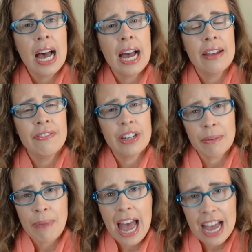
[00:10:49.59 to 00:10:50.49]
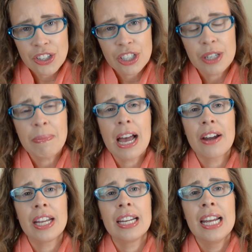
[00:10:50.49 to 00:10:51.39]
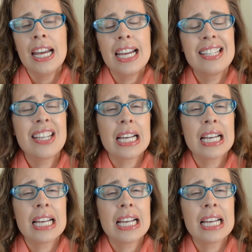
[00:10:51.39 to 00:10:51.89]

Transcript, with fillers: I am very passionate about it it